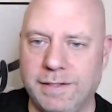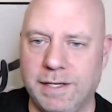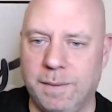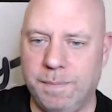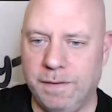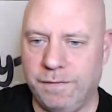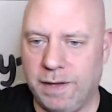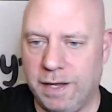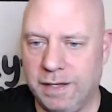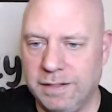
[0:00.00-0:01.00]
up
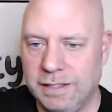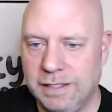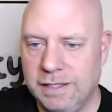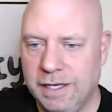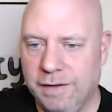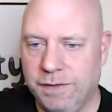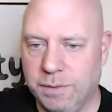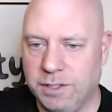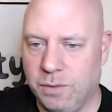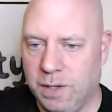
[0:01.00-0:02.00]
if there
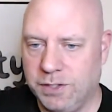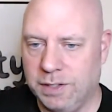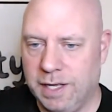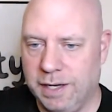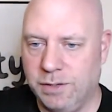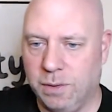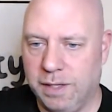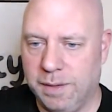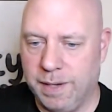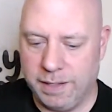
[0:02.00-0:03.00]
was a question that I
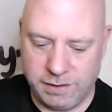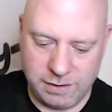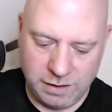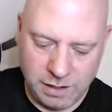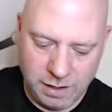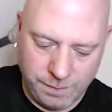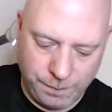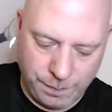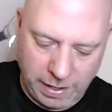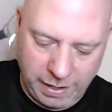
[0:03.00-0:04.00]
totally missed.
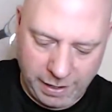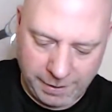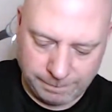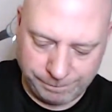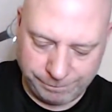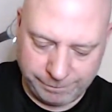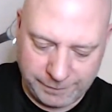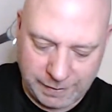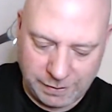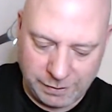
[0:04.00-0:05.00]
But
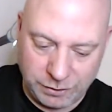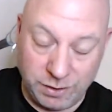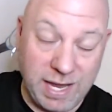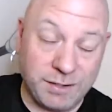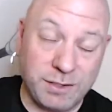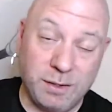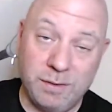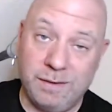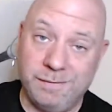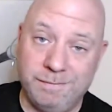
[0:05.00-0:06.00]

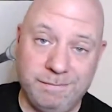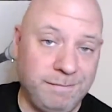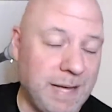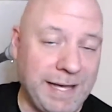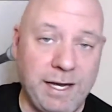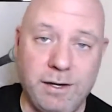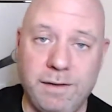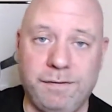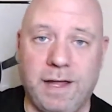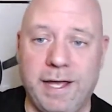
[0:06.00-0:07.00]
so I get on the
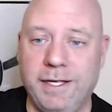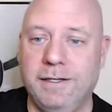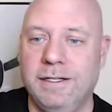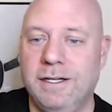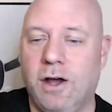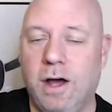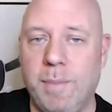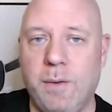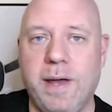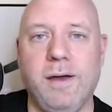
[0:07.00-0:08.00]
flight on
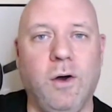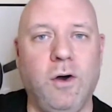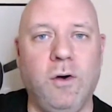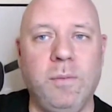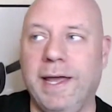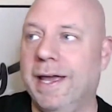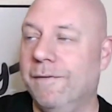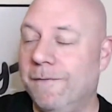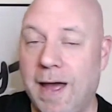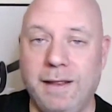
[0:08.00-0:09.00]
my way home
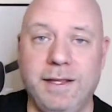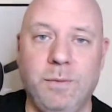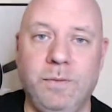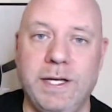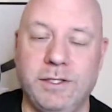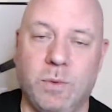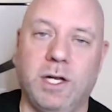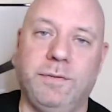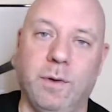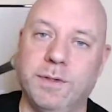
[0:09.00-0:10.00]
and finally get to
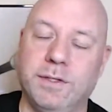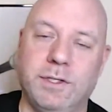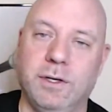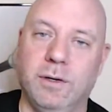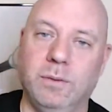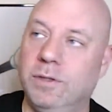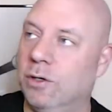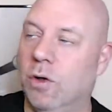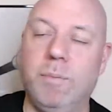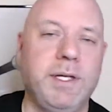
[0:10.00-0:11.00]
watch Frozen 2.
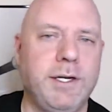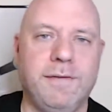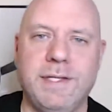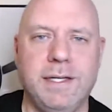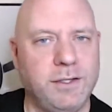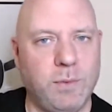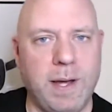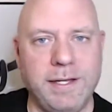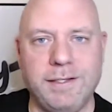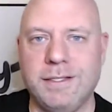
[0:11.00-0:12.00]
Nicole and PJ have seen it
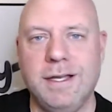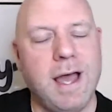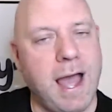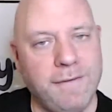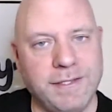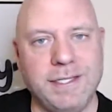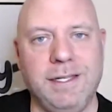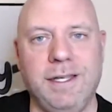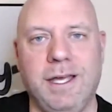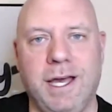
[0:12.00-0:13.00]
twice. I haven't
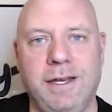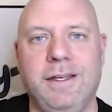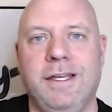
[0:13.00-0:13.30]
seen it yet.